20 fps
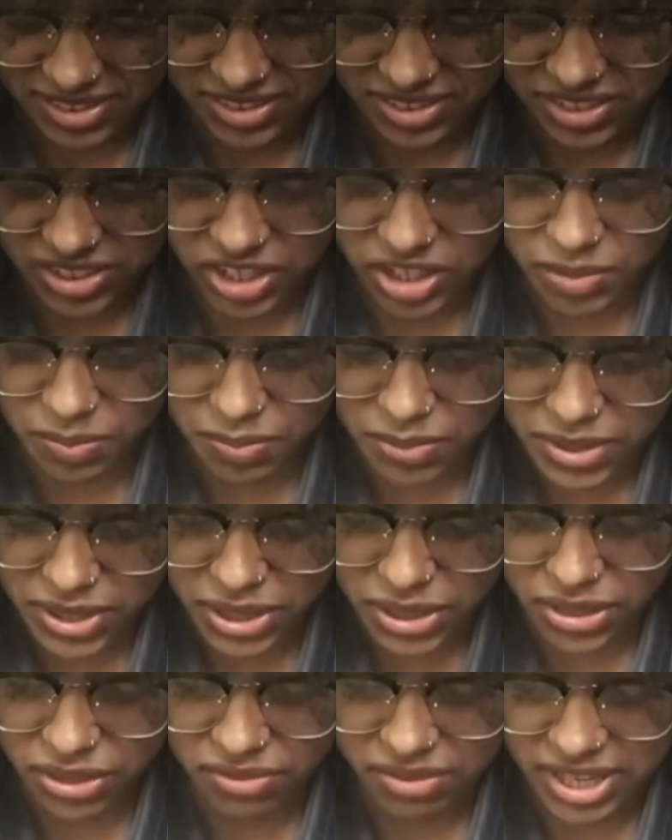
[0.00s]
So you
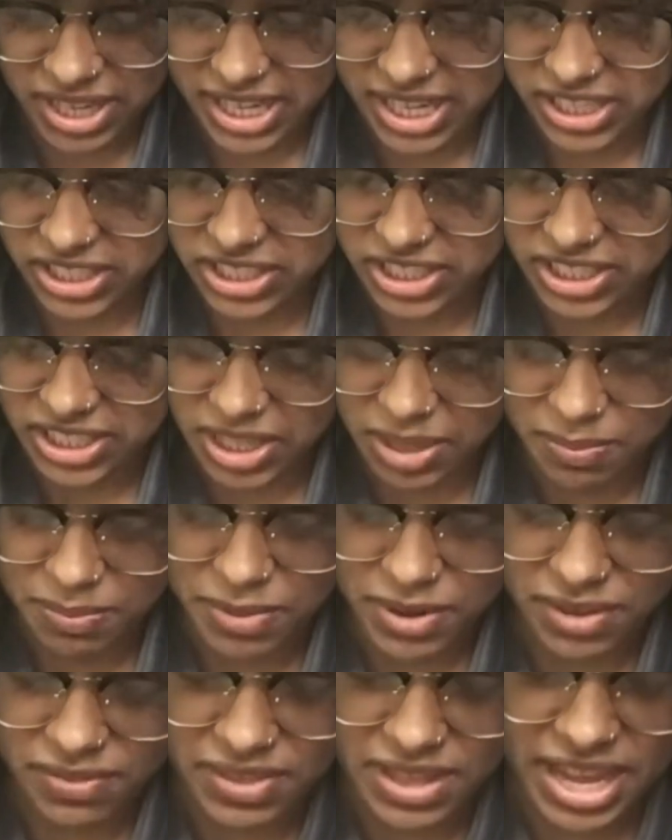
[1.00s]
put 3 inches
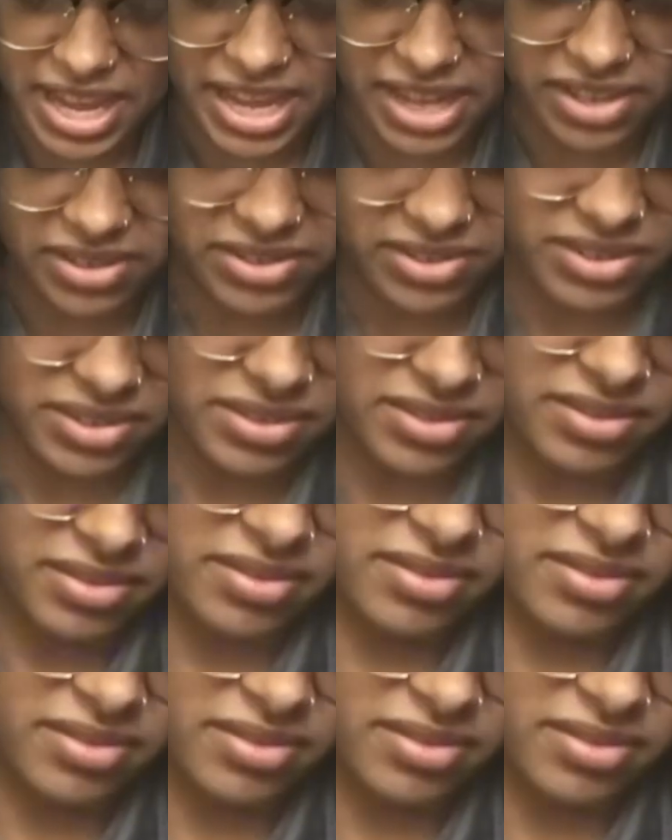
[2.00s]
above the ankle.